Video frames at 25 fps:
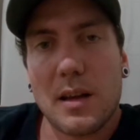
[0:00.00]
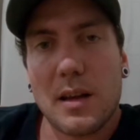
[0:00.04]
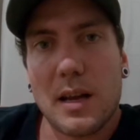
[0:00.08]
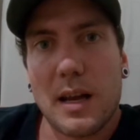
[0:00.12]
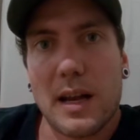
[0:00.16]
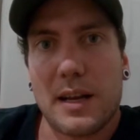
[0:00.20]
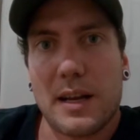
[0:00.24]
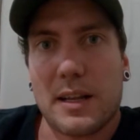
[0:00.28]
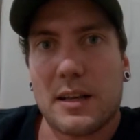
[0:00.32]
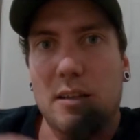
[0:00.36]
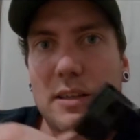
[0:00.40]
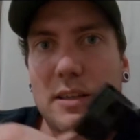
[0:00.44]

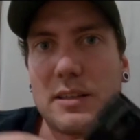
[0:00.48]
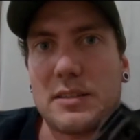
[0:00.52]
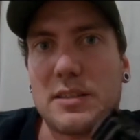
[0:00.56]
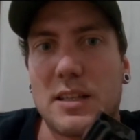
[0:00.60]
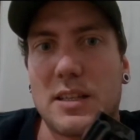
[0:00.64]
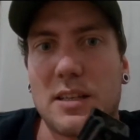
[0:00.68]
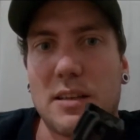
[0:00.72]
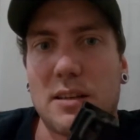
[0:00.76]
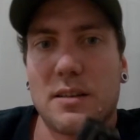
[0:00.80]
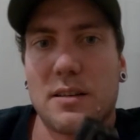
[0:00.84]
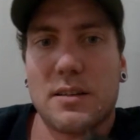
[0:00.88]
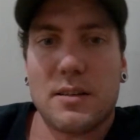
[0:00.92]
and it clicked
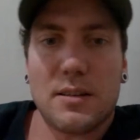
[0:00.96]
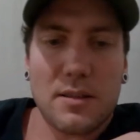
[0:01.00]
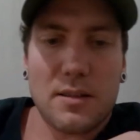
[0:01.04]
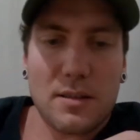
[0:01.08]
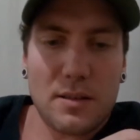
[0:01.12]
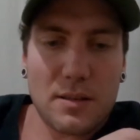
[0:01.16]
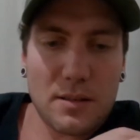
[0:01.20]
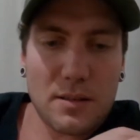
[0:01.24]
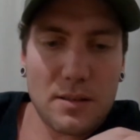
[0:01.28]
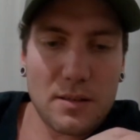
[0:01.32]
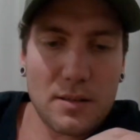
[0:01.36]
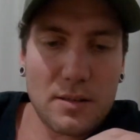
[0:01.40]
in.
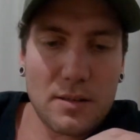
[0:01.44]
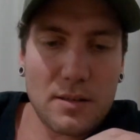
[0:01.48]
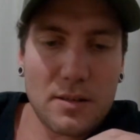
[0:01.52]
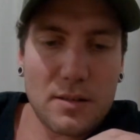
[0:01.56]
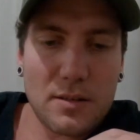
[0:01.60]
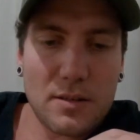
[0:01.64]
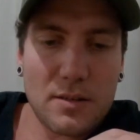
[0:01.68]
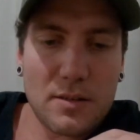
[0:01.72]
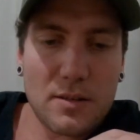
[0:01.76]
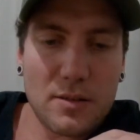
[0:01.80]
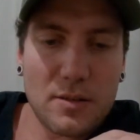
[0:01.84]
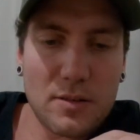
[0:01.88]

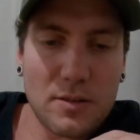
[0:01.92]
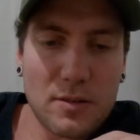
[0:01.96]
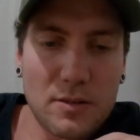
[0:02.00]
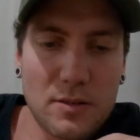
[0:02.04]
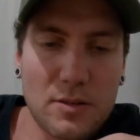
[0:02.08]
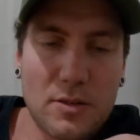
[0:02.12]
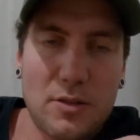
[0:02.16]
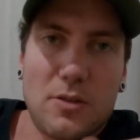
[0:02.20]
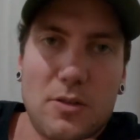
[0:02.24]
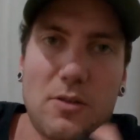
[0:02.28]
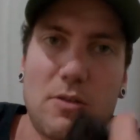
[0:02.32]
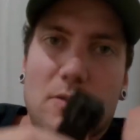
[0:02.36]

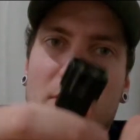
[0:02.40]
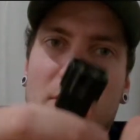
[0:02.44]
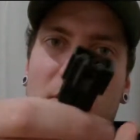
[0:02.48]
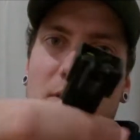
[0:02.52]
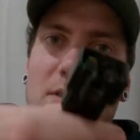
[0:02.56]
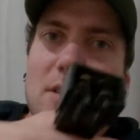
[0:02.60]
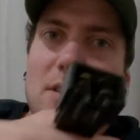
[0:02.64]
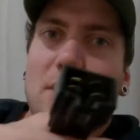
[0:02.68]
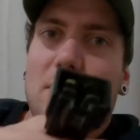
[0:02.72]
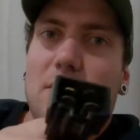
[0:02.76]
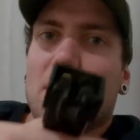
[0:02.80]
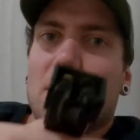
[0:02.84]
Cool.
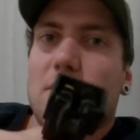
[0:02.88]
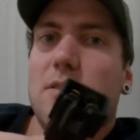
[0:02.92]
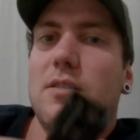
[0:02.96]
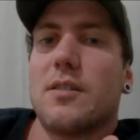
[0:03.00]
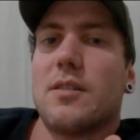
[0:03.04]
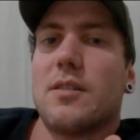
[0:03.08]
So